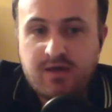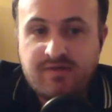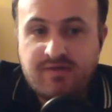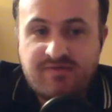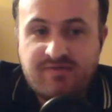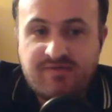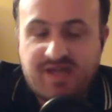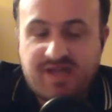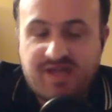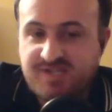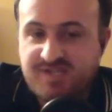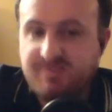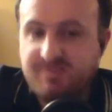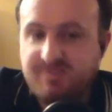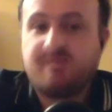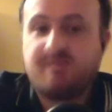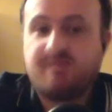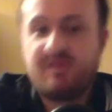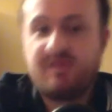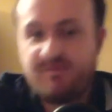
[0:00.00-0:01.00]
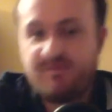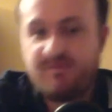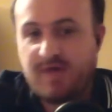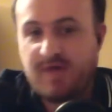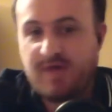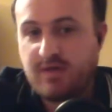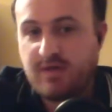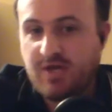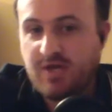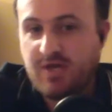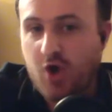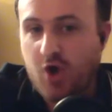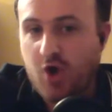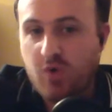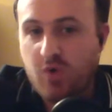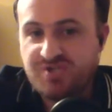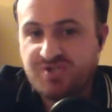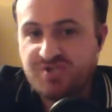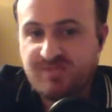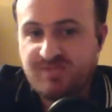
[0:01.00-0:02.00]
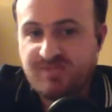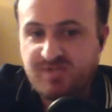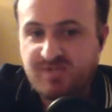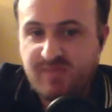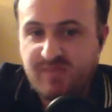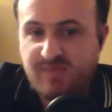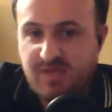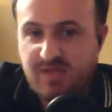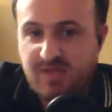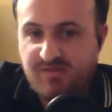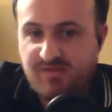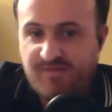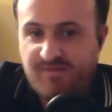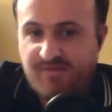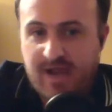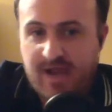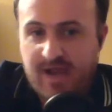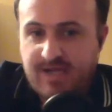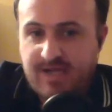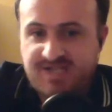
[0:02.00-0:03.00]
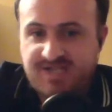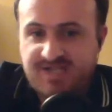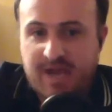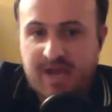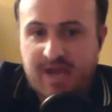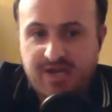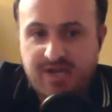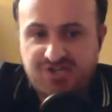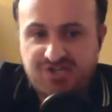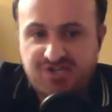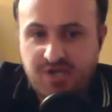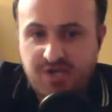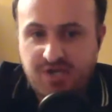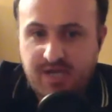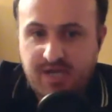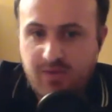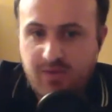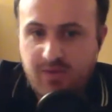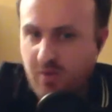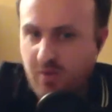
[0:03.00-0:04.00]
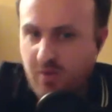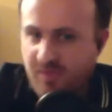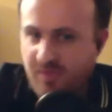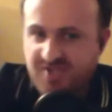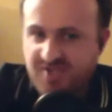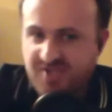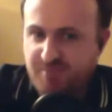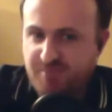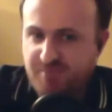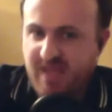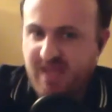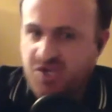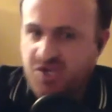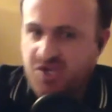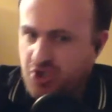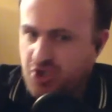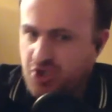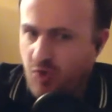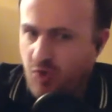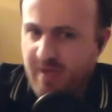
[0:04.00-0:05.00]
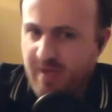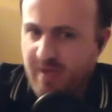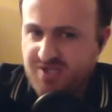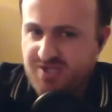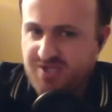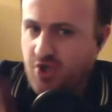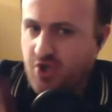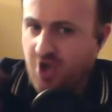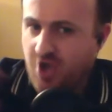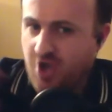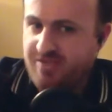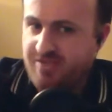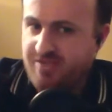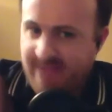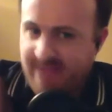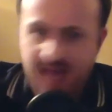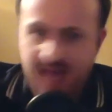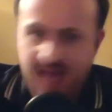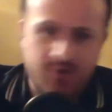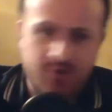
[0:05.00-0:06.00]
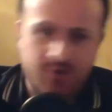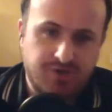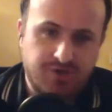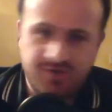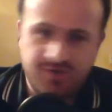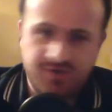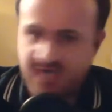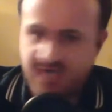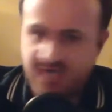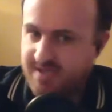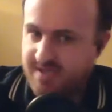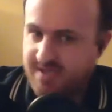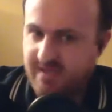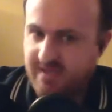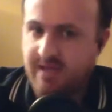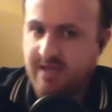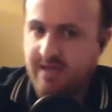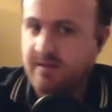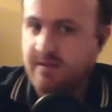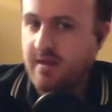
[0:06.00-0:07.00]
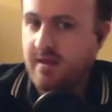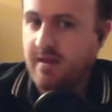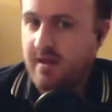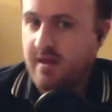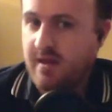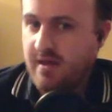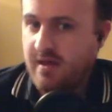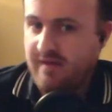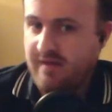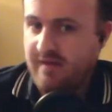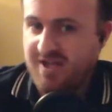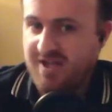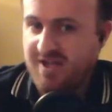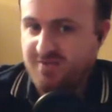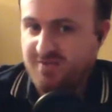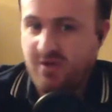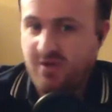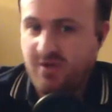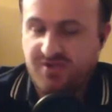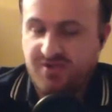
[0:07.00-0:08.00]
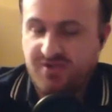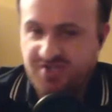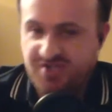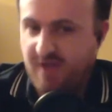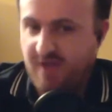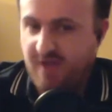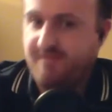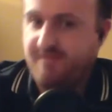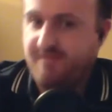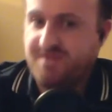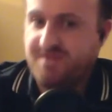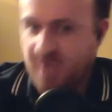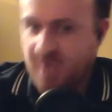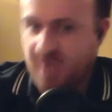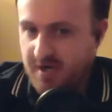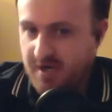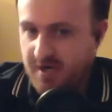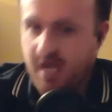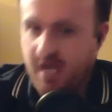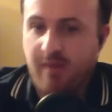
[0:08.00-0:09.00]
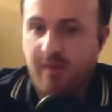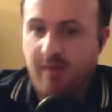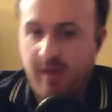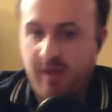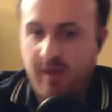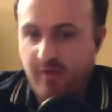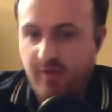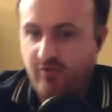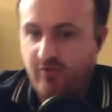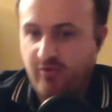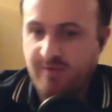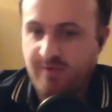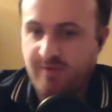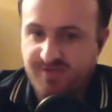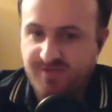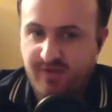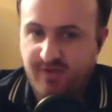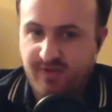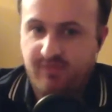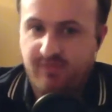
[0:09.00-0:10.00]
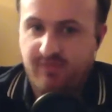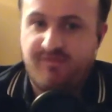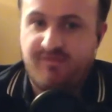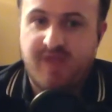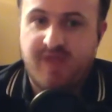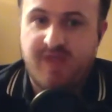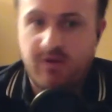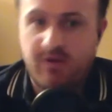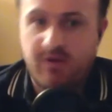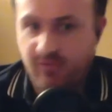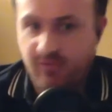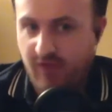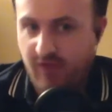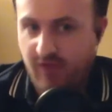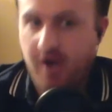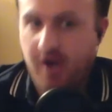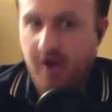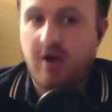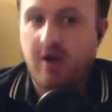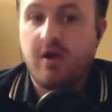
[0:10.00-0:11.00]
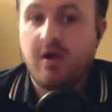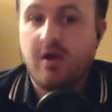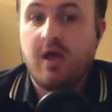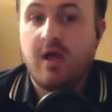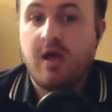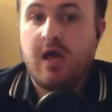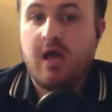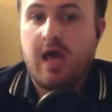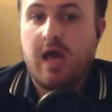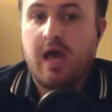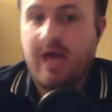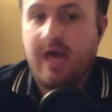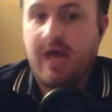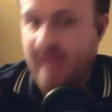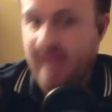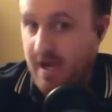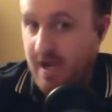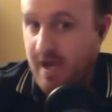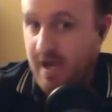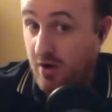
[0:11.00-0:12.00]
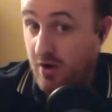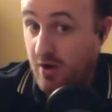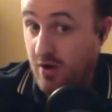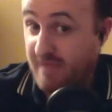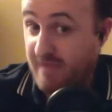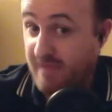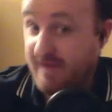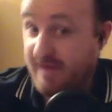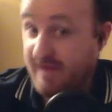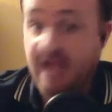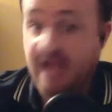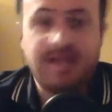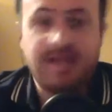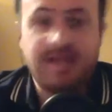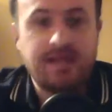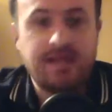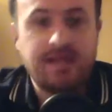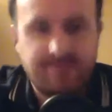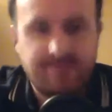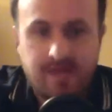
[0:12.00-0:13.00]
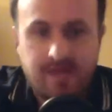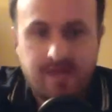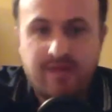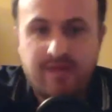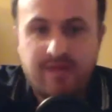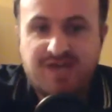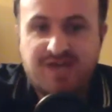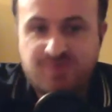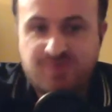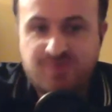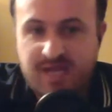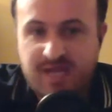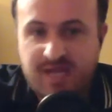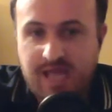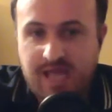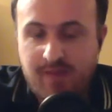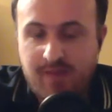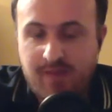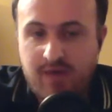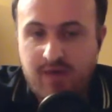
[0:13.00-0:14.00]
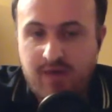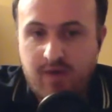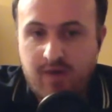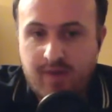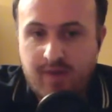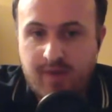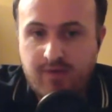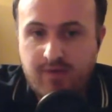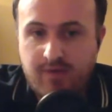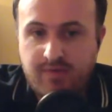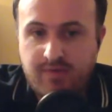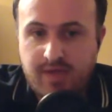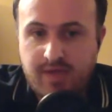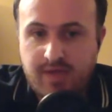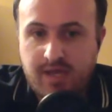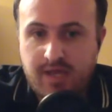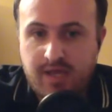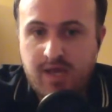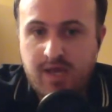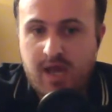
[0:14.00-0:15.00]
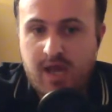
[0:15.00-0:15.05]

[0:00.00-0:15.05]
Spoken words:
That seems to be the thing. It always seems to be the Friday, Saturday, Sunday where this big showbiz gossip tabloid news gets leaked. That's when all the stuff started to come out about rumors about the affair of the runner. And then on the Friday evening, that's when it came out about it